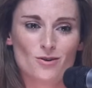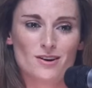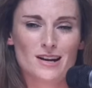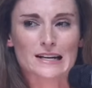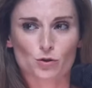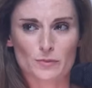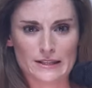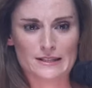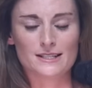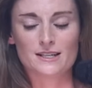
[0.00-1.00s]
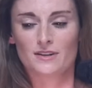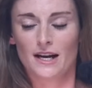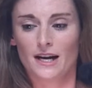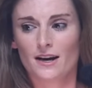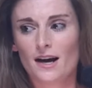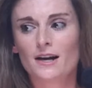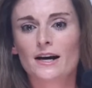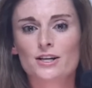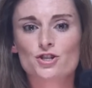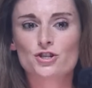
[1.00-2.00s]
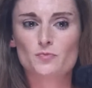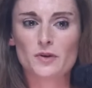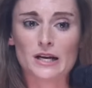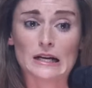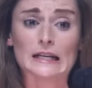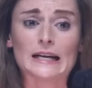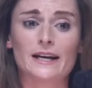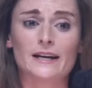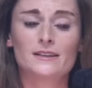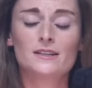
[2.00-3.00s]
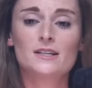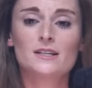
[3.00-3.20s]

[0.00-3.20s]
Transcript: a little bit this evening, and I should be clear